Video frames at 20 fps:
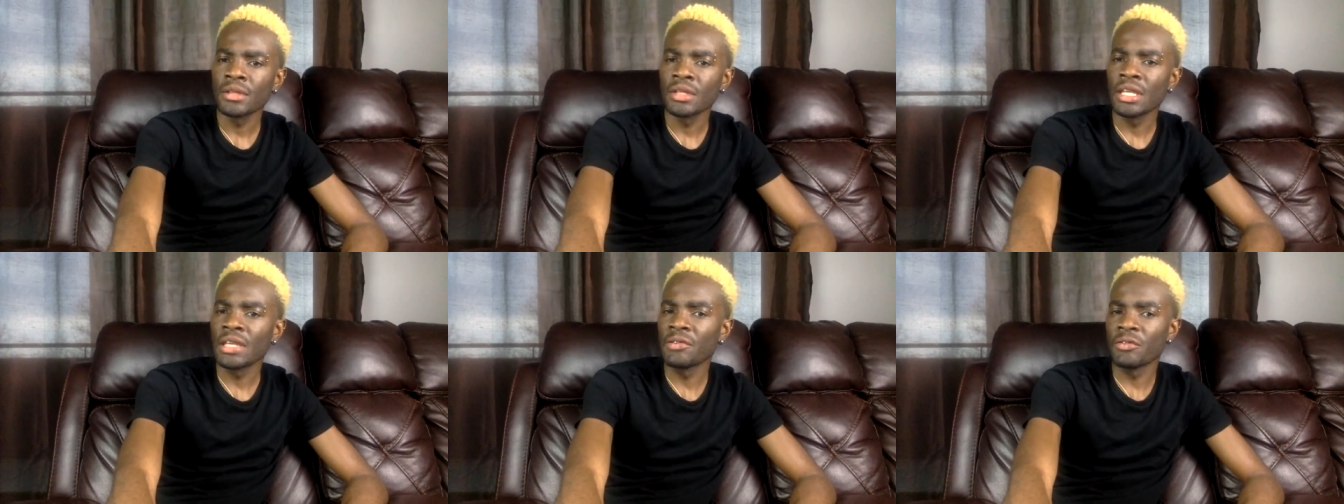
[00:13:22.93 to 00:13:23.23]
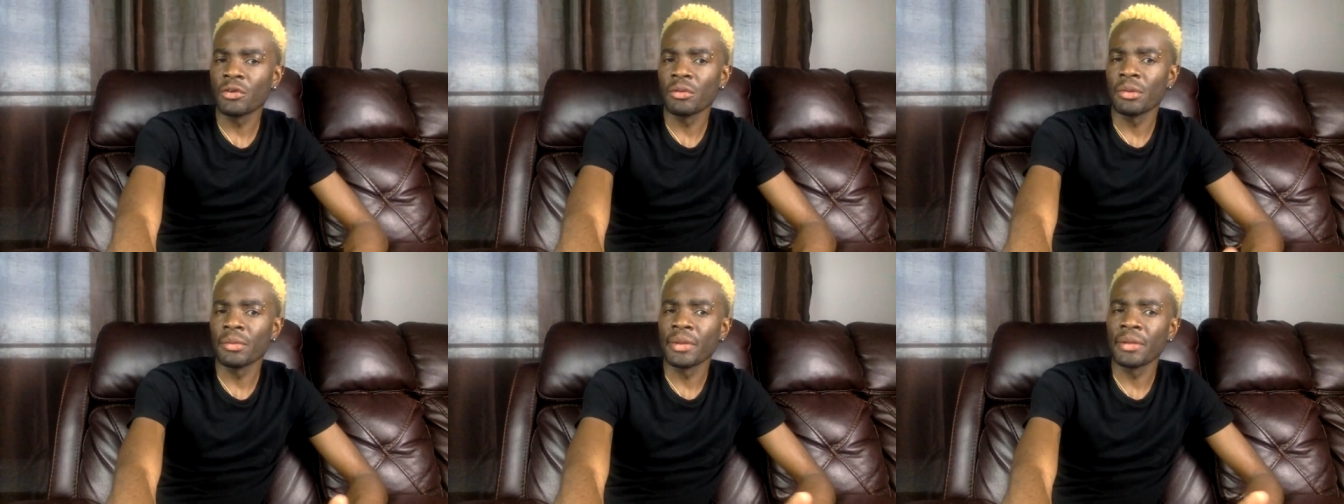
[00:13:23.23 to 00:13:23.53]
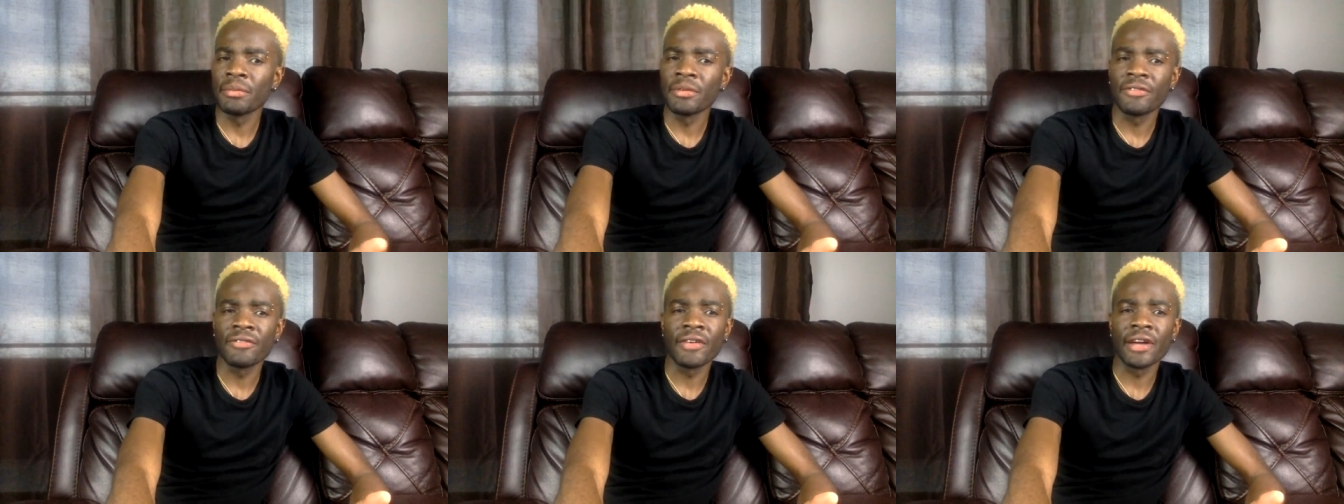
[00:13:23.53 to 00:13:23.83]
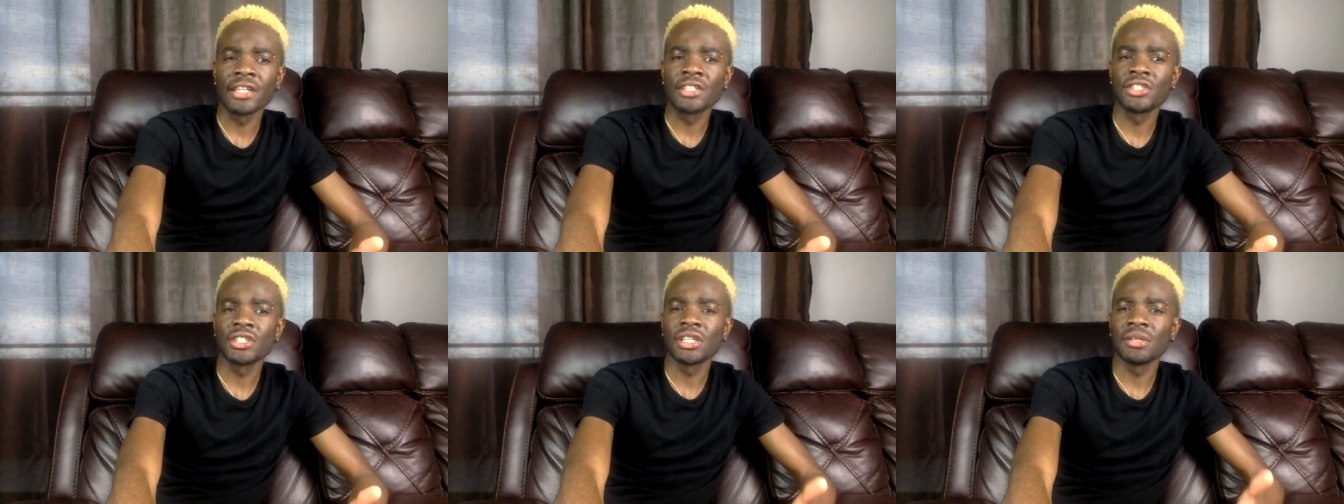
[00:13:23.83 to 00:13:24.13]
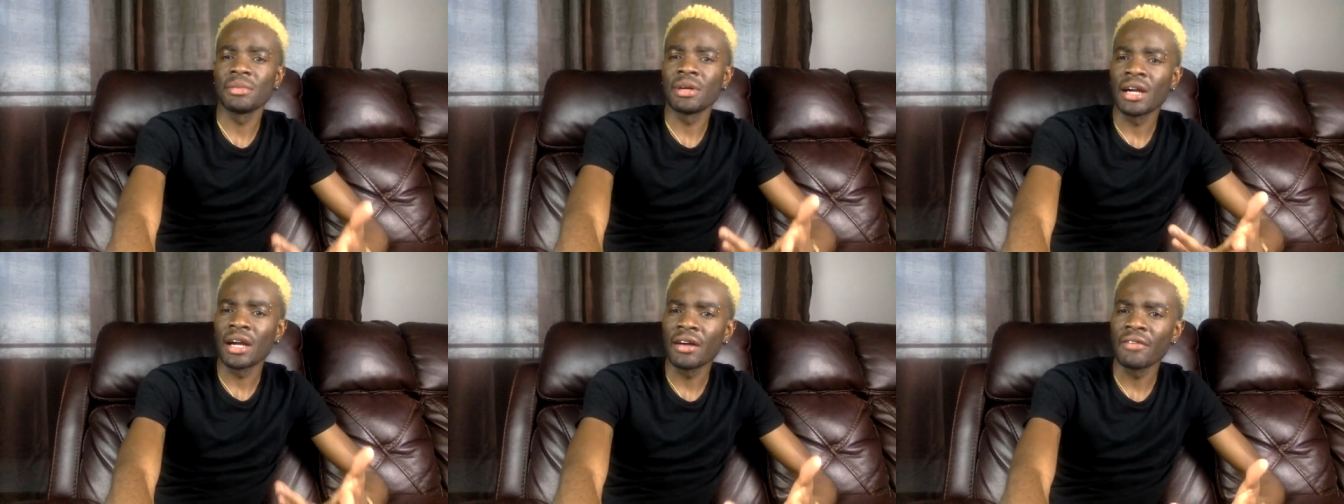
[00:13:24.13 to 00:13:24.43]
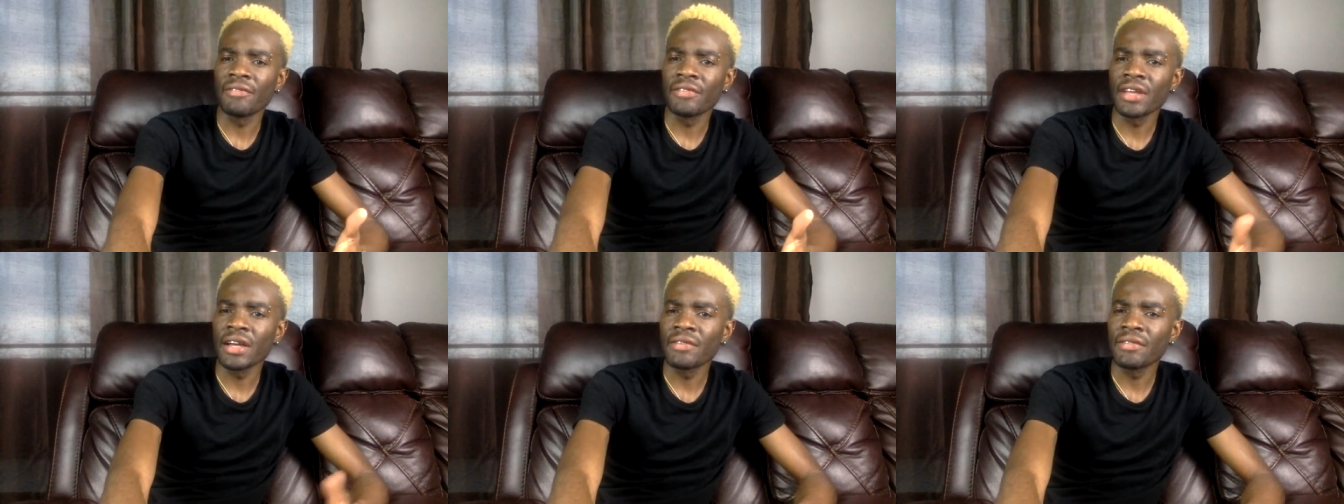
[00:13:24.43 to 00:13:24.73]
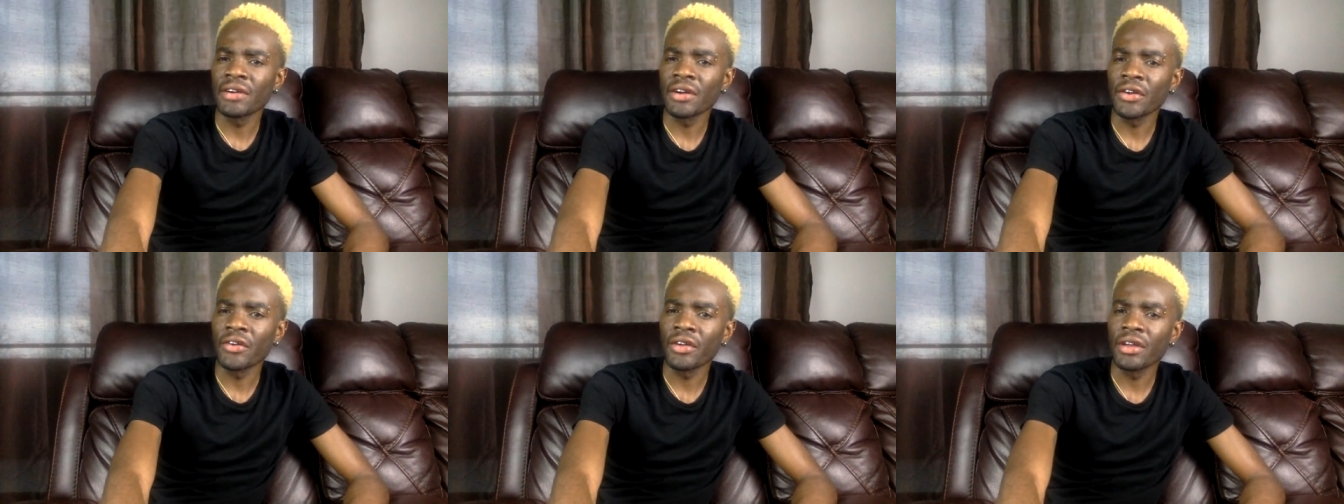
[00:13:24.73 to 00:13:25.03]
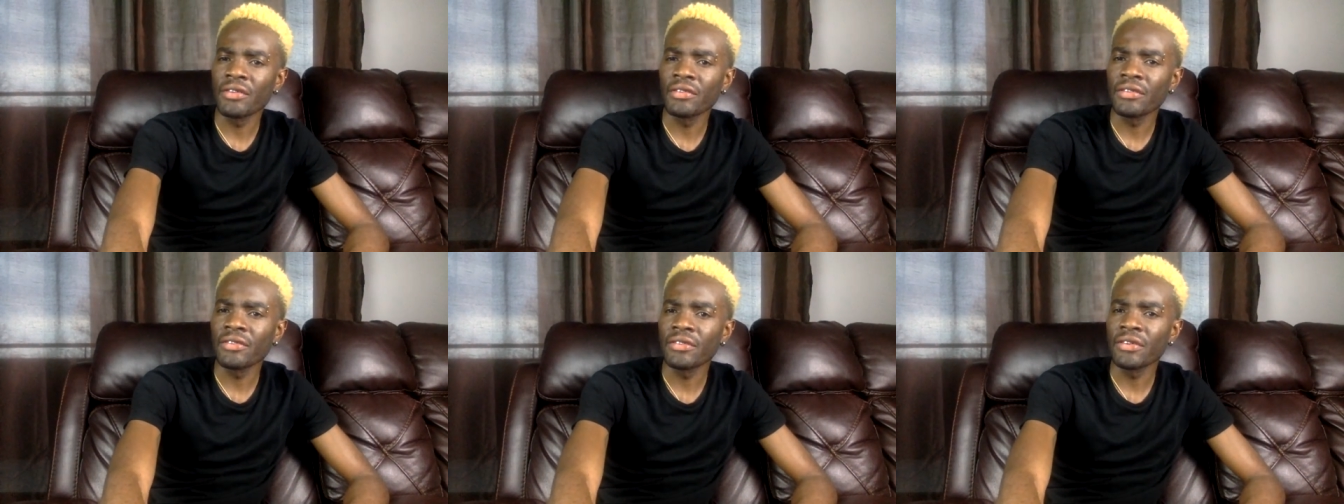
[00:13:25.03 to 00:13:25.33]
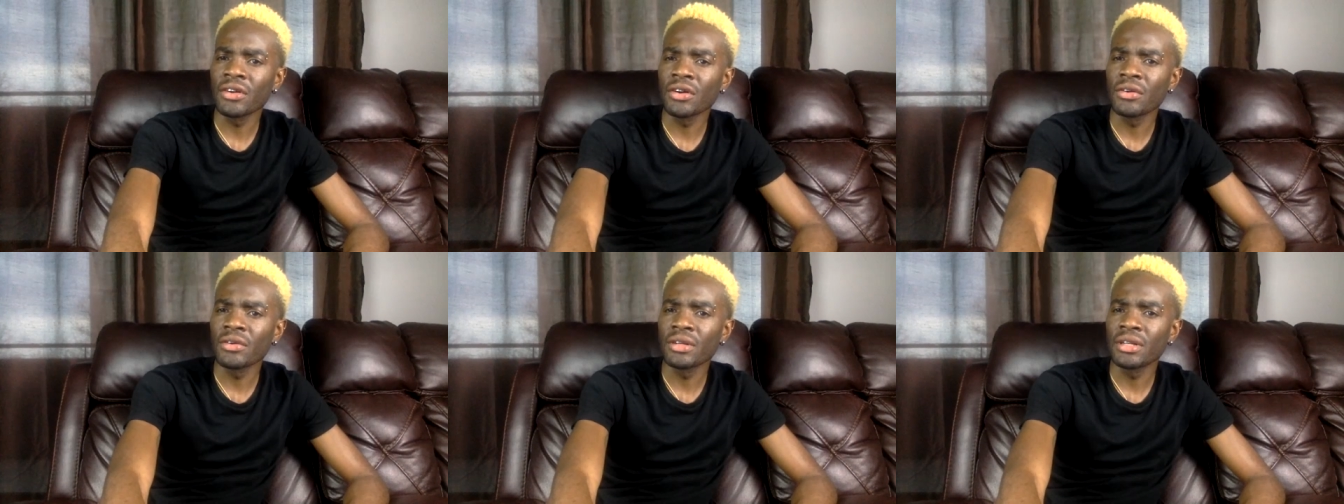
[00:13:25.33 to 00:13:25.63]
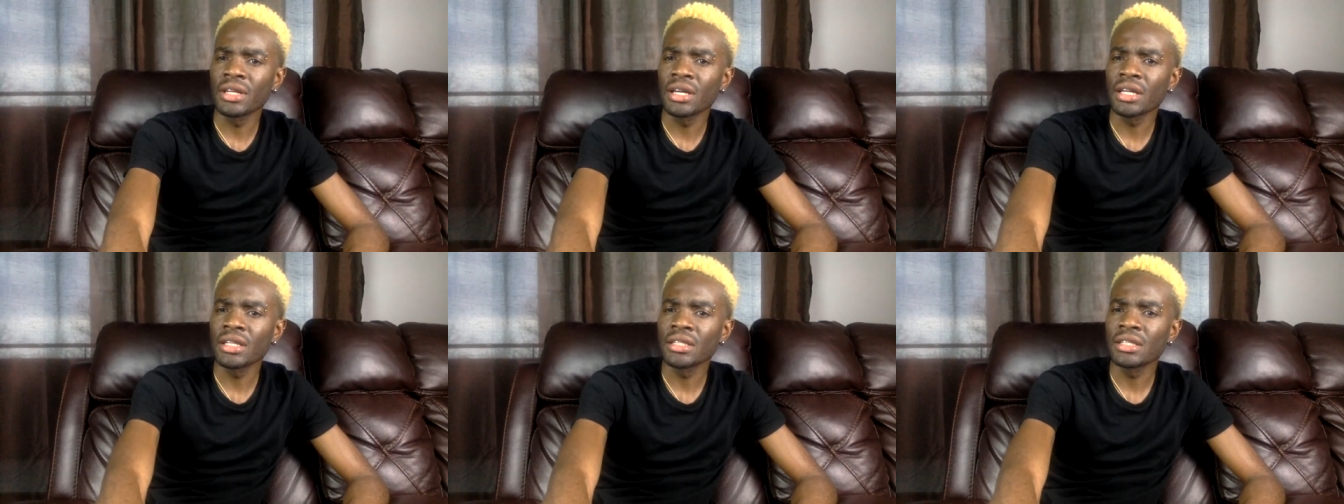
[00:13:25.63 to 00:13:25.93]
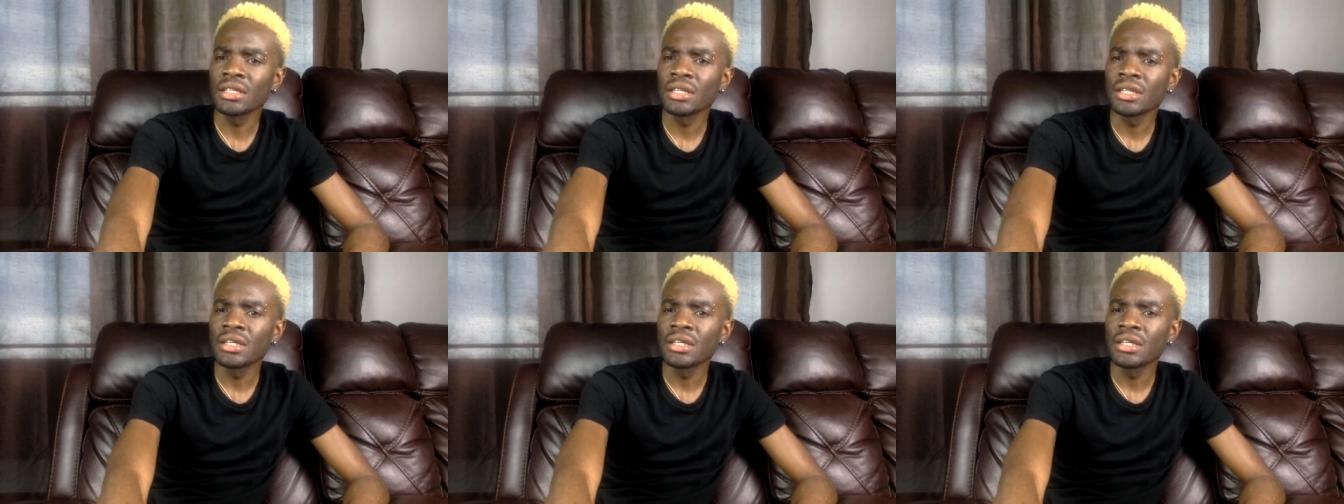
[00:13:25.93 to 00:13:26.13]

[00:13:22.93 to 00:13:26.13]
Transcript: Even when I make my fried chicken, I have to have a gravy if you go with that.